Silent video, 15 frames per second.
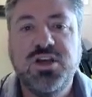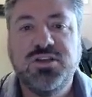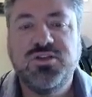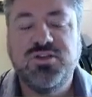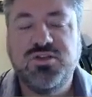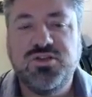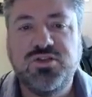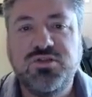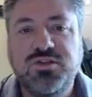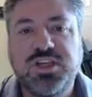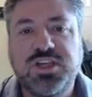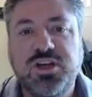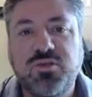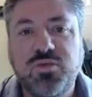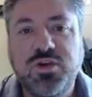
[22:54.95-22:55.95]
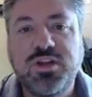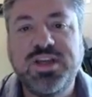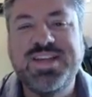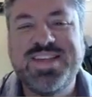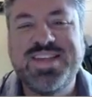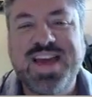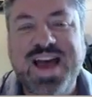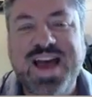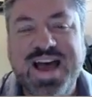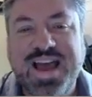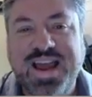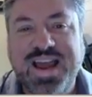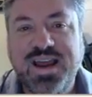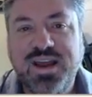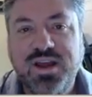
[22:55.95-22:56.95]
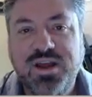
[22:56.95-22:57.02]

so students can really tie